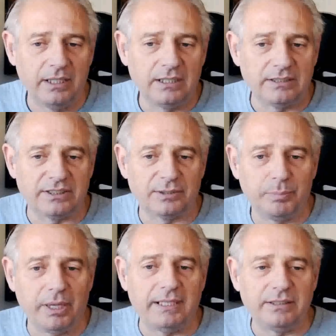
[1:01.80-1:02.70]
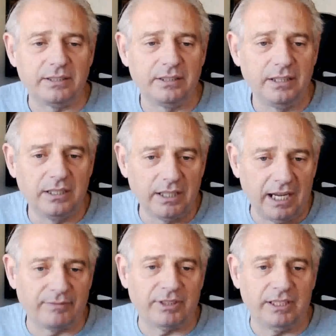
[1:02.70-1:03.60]
despite
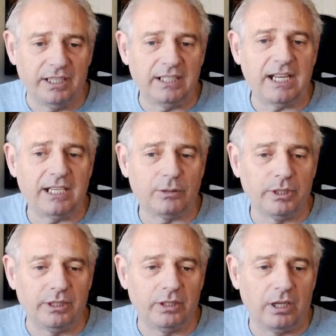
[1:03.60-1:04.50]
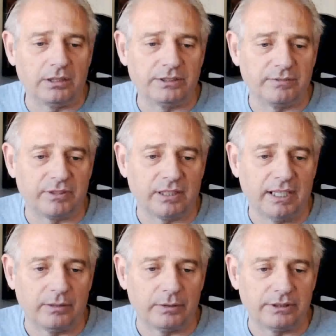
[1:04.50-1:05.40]
having inadequate knowledge of the
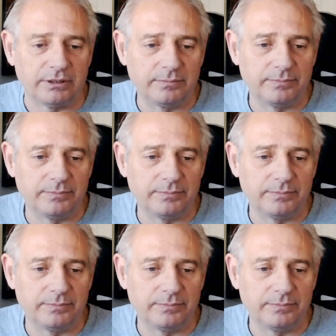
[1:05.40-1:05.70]
language.